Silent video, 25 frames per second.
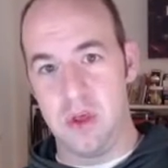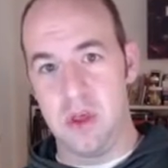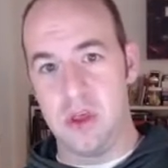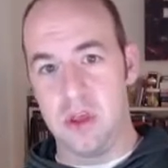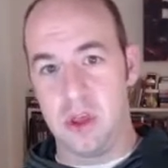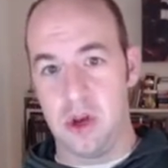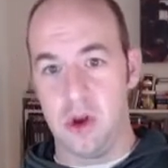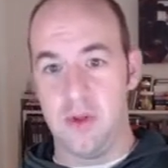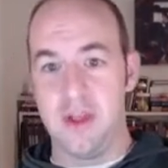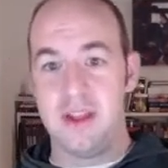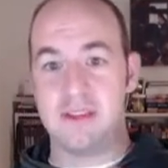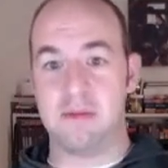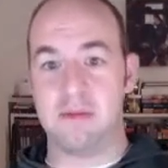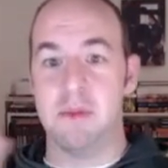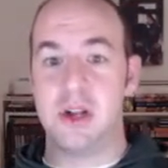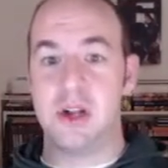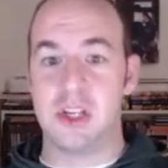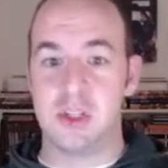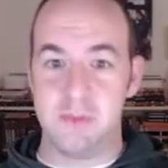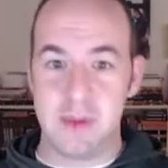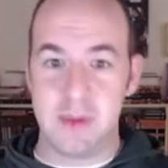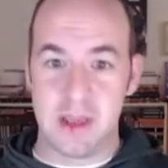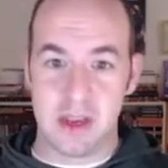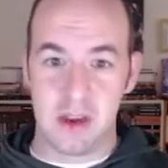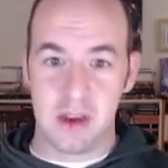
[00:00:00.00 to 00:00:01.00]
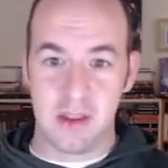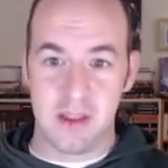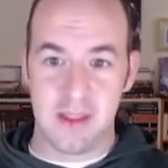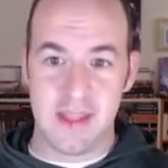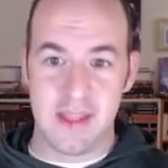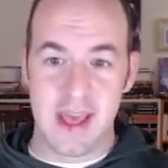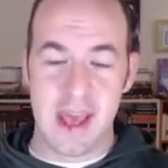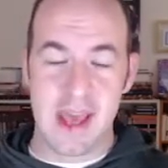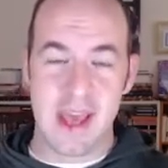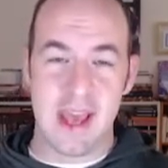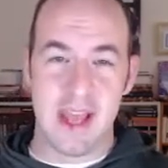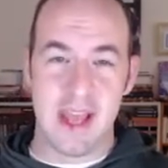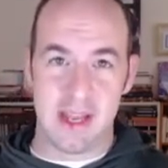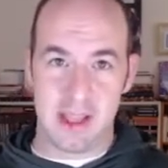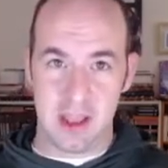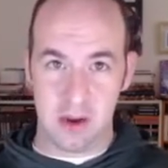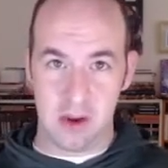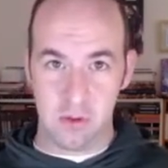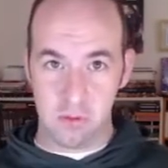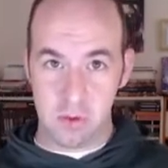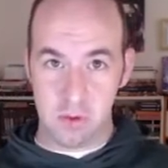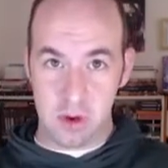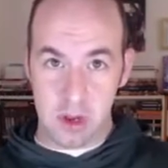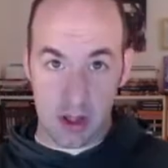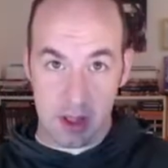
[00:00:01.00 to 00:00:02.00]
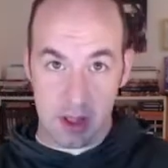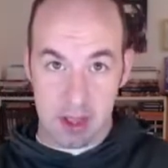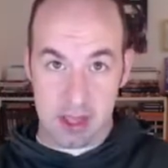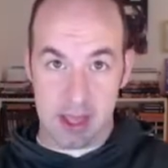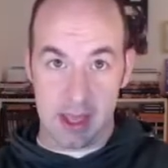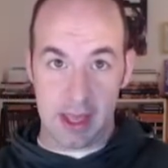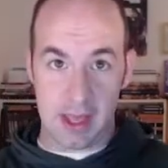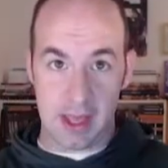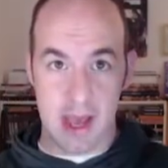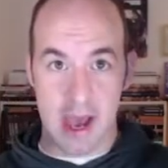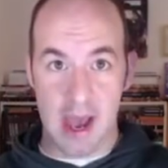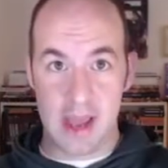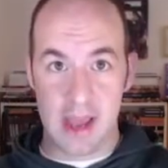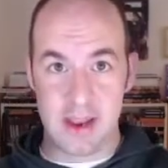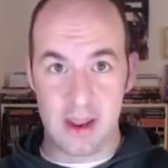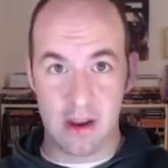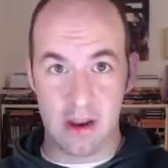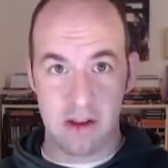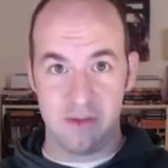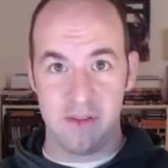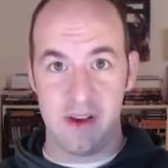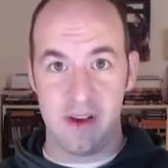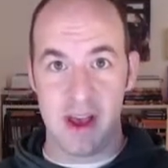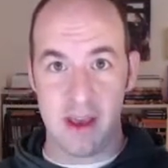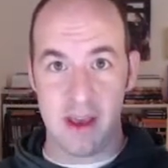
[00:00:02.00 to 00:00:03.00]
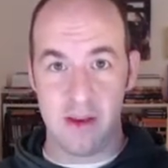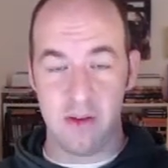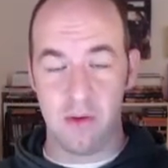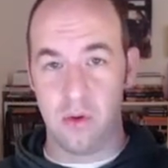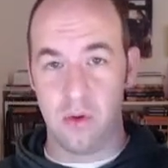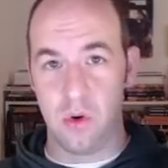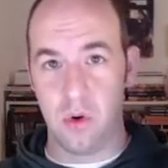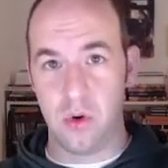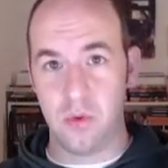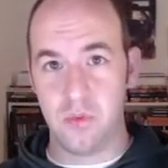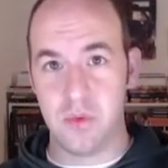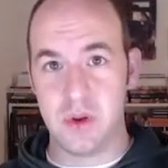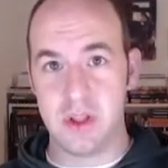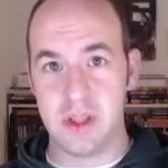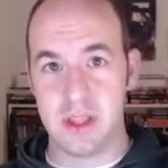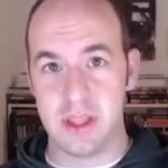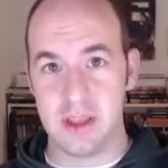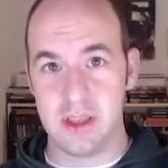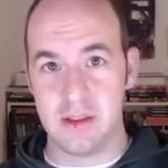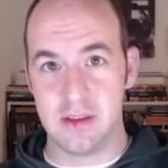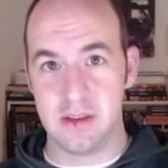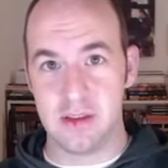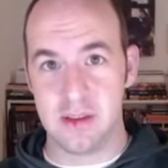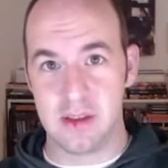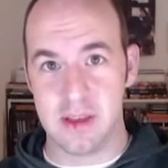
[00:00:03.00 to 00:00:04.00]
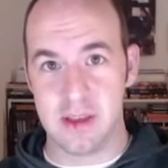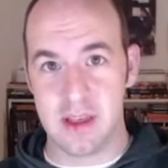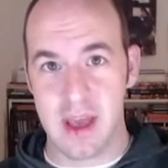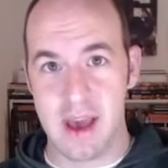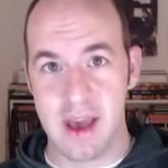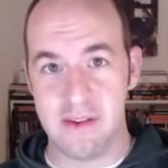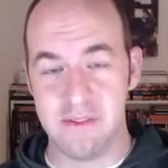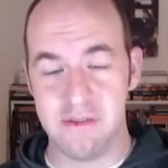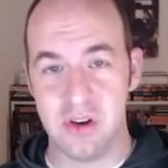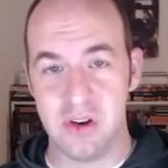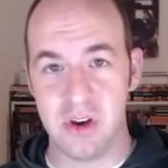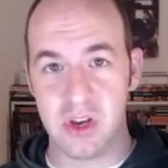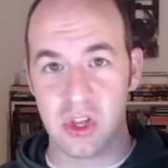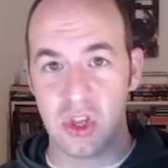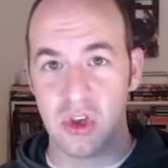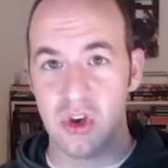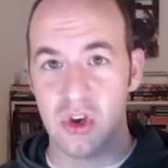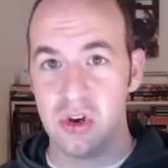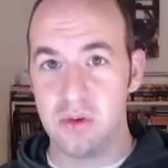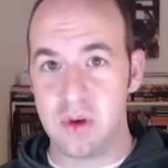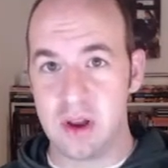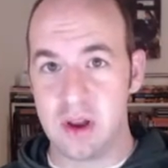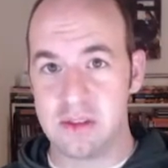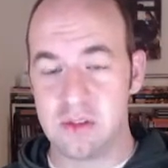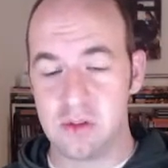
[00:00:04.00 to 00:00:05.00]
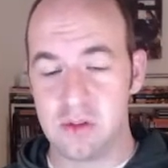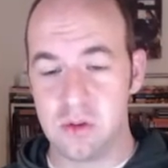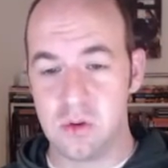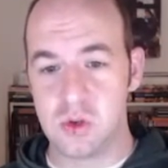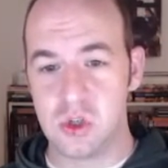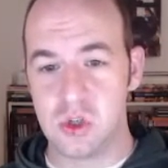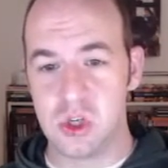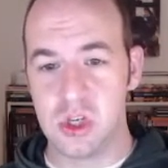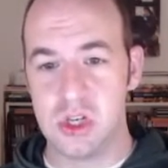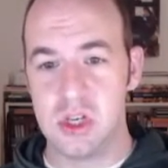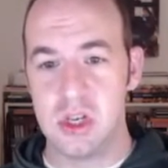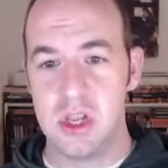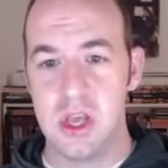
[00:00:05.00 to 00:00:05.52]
you know, that's much bigger than that and can really identify or really have very good resolution,